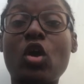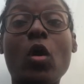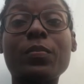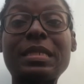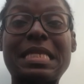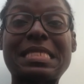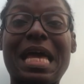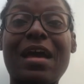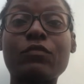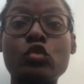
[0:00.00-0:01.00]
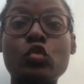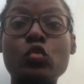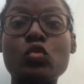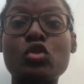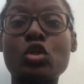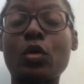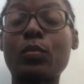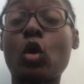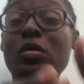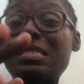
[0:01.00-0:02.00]
companies have used
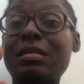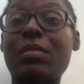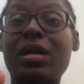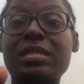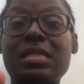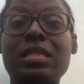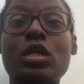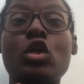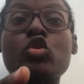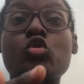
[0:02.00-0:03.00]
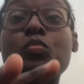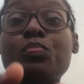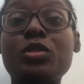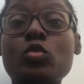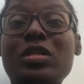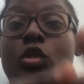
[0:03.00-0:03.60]
content marketing to build an